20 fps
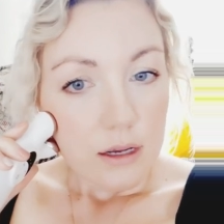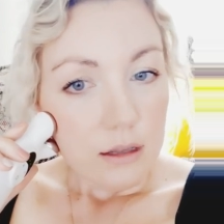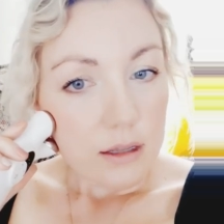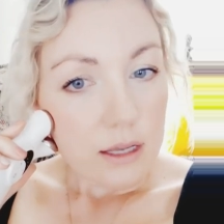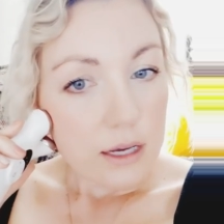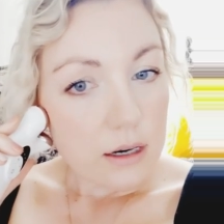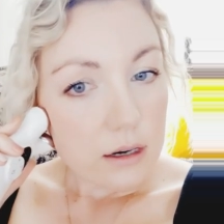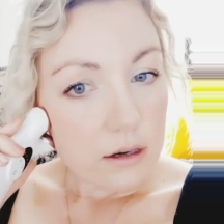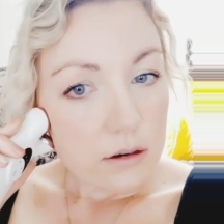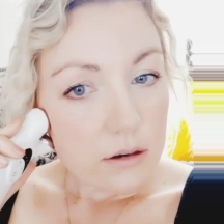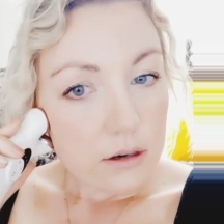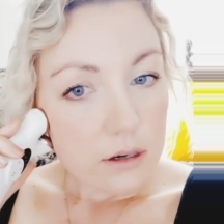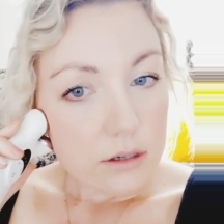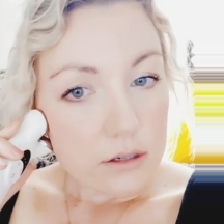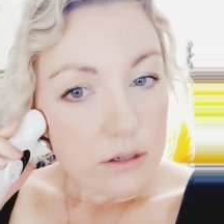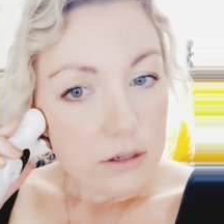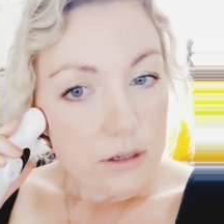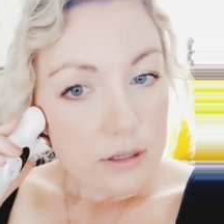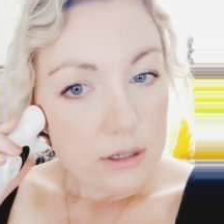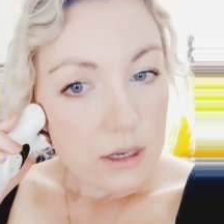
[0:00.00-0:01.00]
Glide it
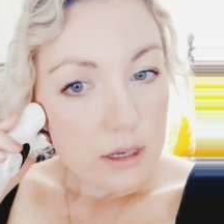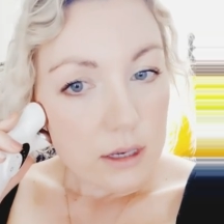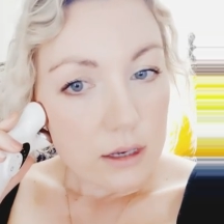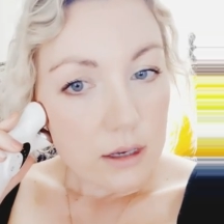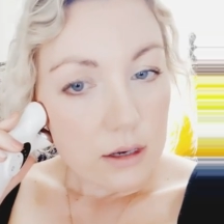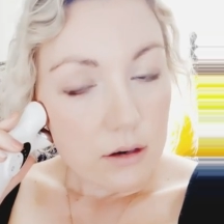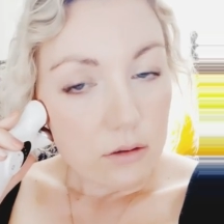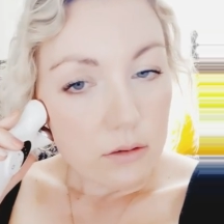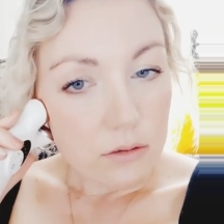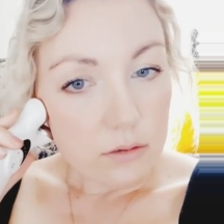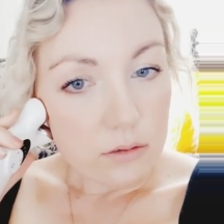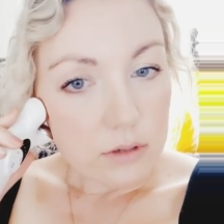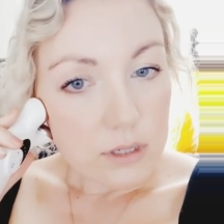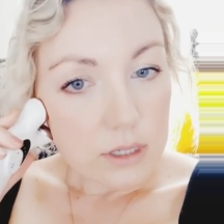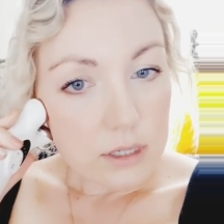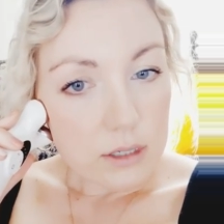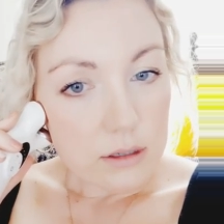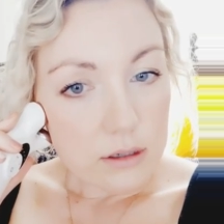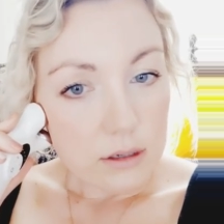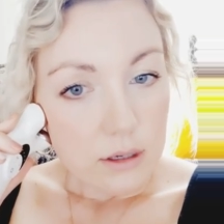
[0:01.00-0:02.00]
across your skin, hold
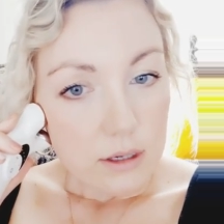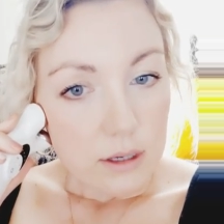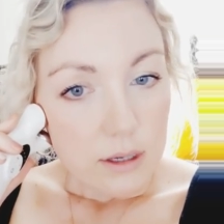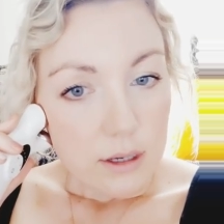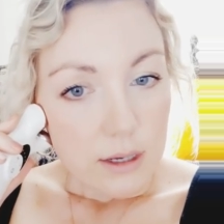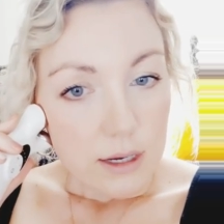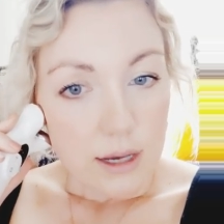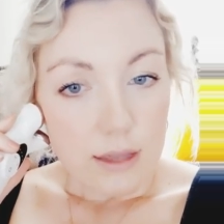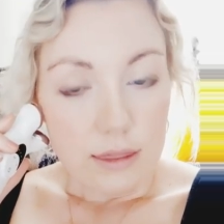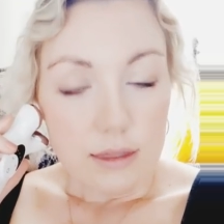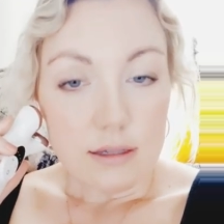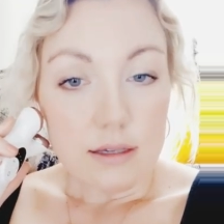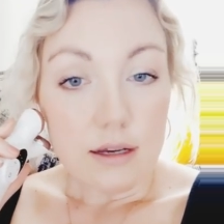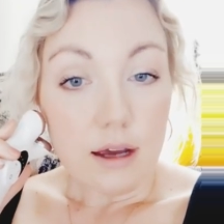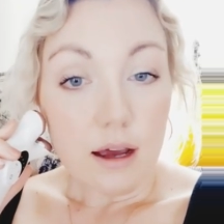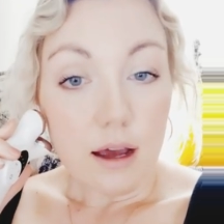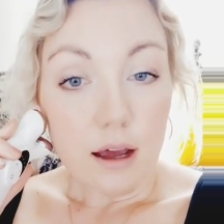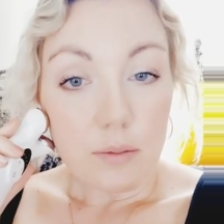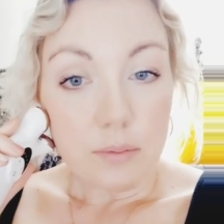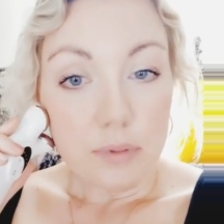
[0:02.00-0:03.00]
it at the
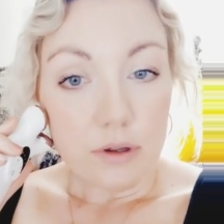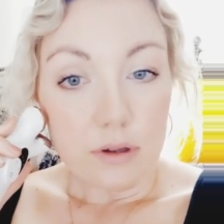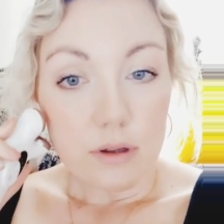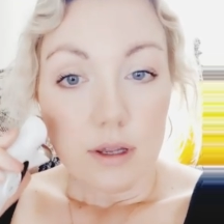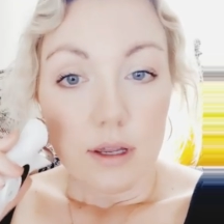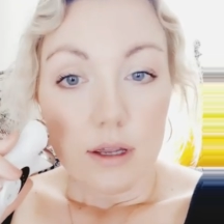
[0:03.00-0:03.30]
top,